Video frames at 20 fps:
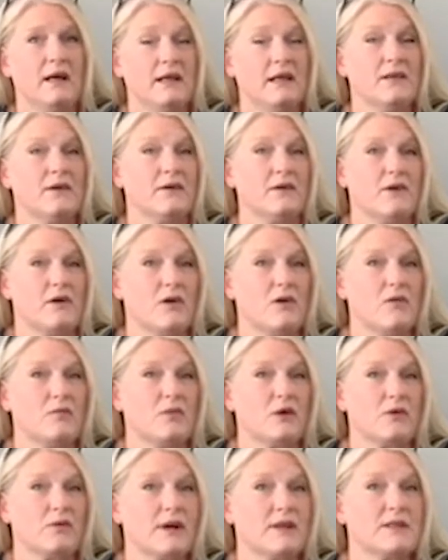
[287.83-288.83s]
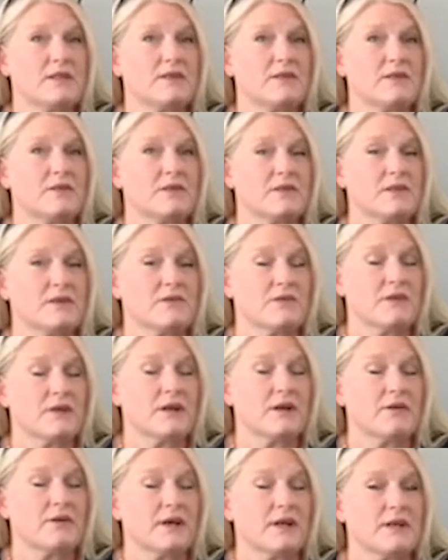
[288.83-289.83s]
In her home while raising her children
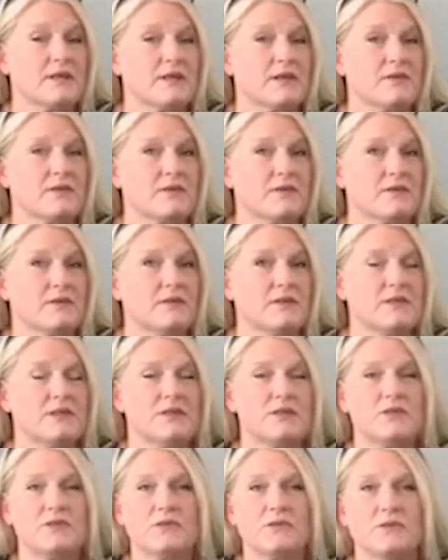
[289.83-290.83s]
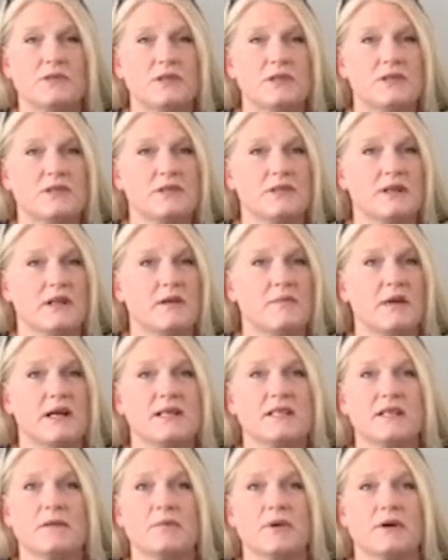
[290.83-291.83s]
and grandchildren. She's truly just an
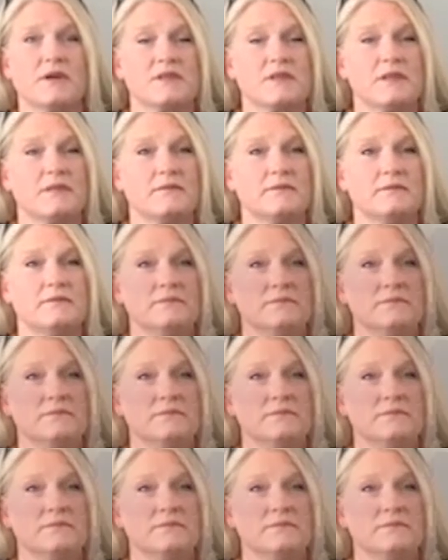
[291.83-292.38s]
amazing person.